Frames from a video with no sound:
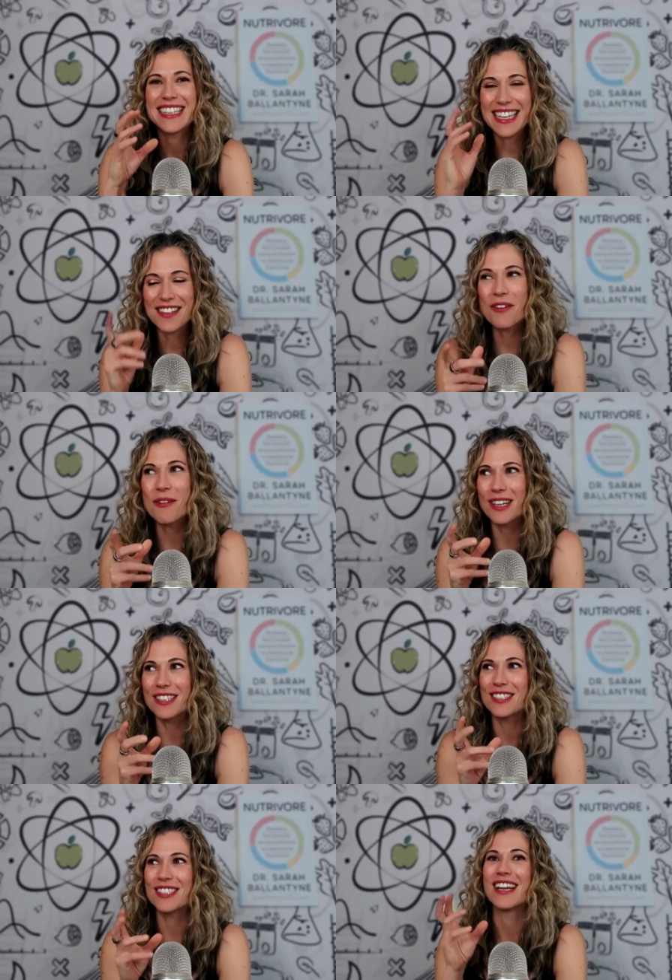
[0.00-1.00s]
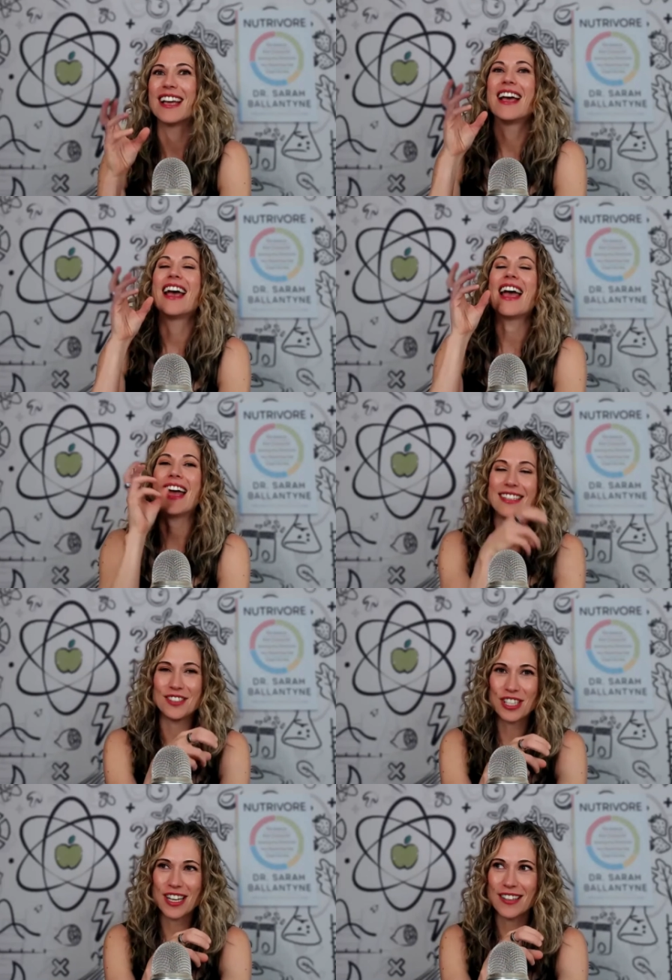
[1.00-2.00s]
Eat your eat orange, my Jello and go and
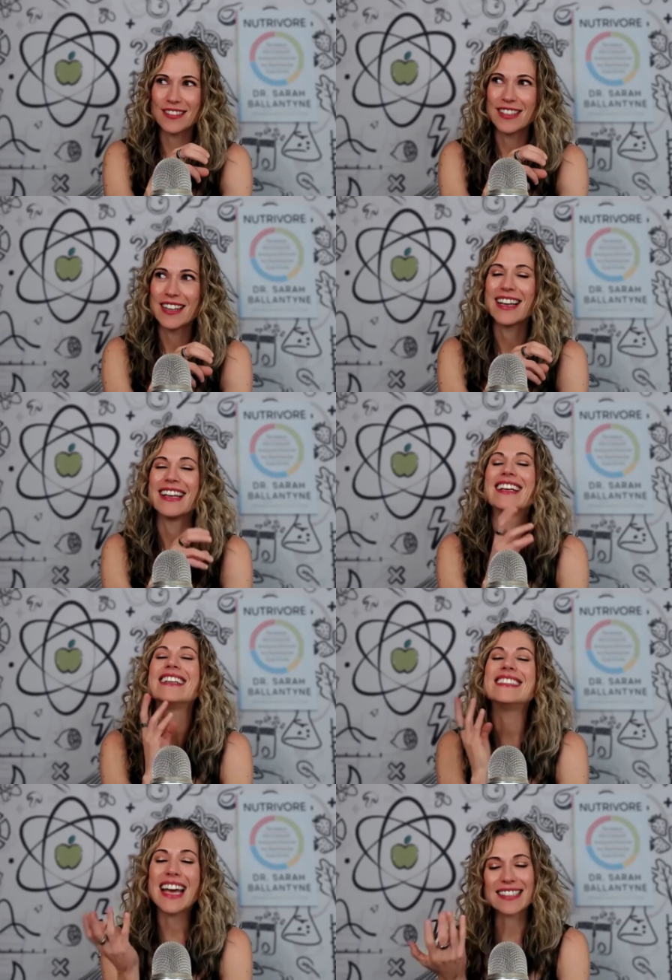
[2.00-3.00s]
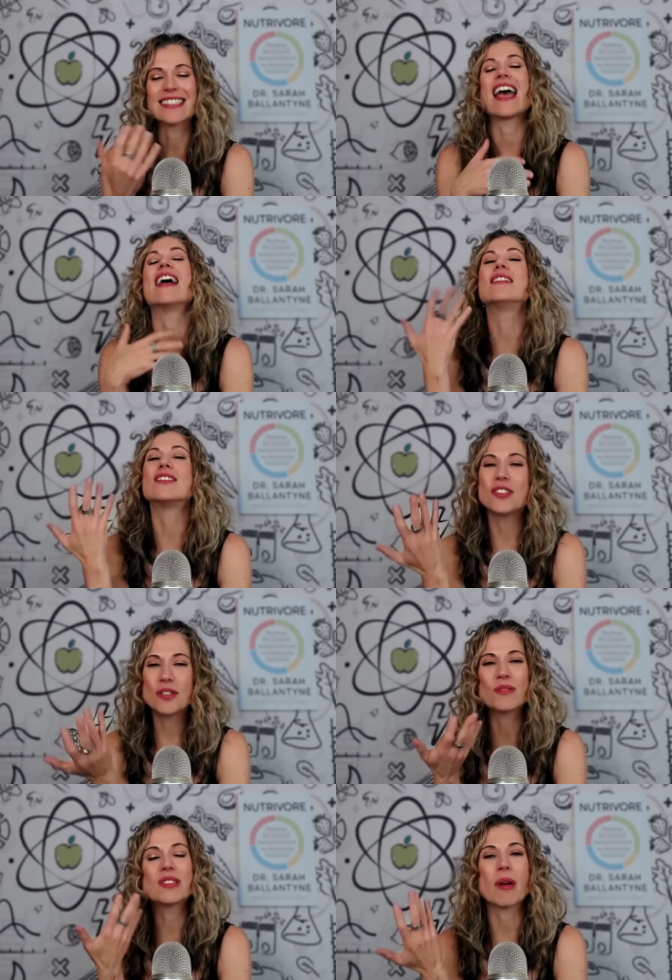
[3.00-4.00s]
for a walk, essentially, right? Yes, and
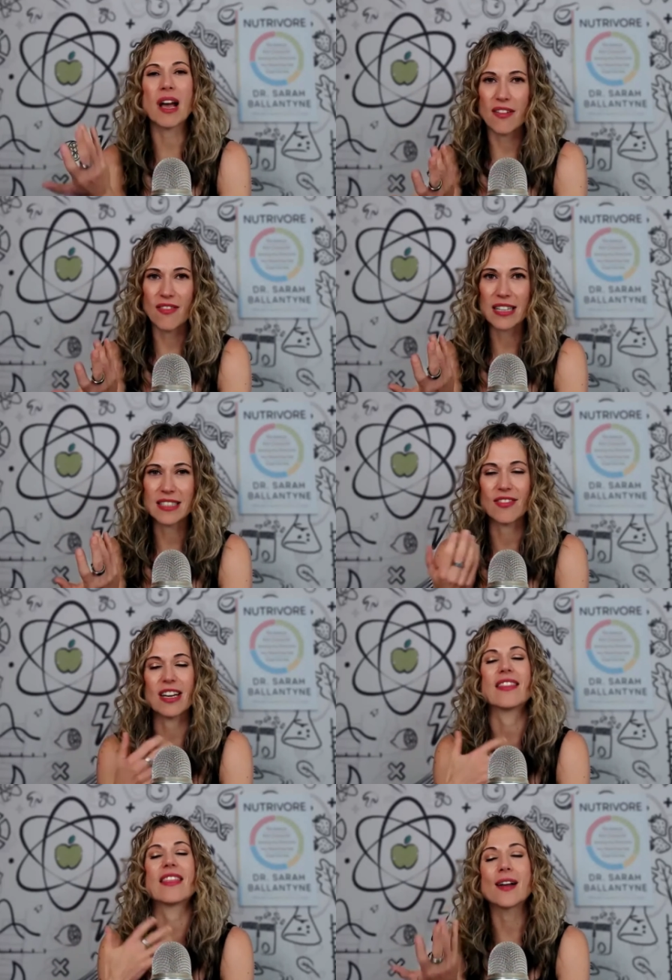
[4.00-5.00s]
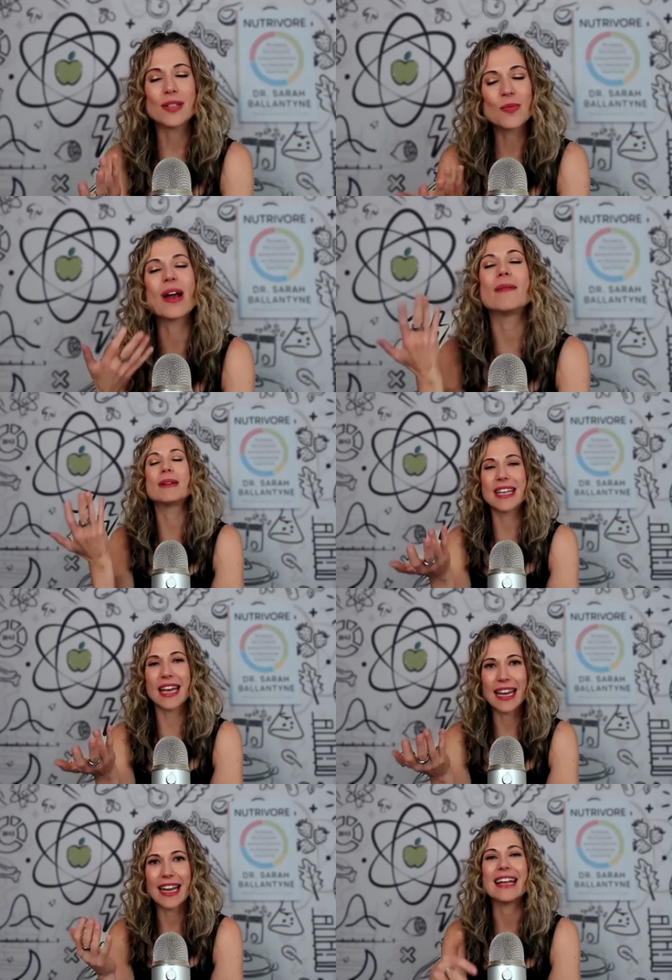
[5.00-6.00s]
do okay. some kind of activity. I can do that. That is where I, I was
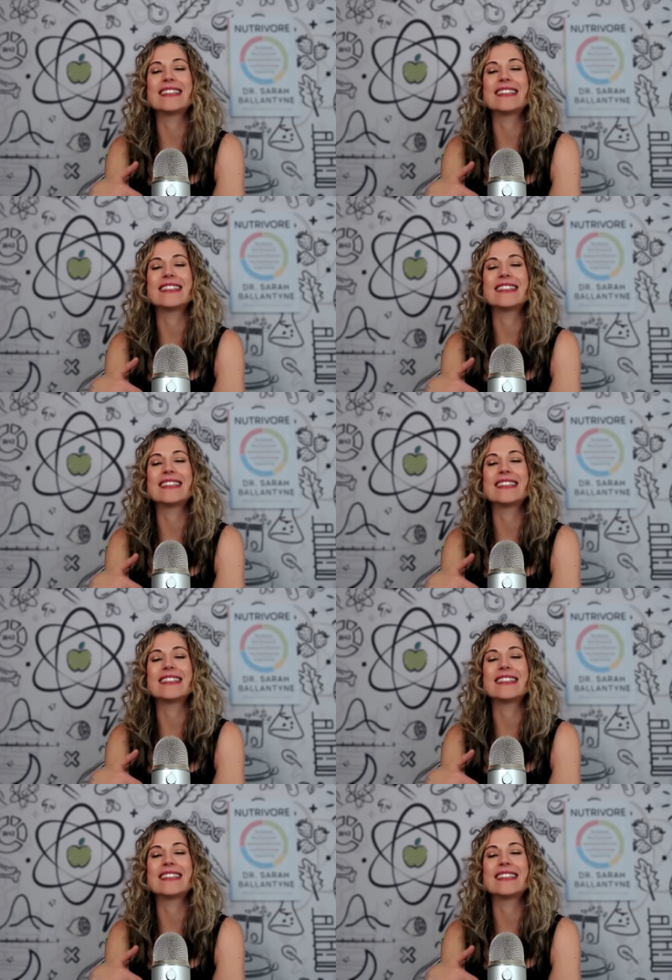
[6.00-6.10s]
getting.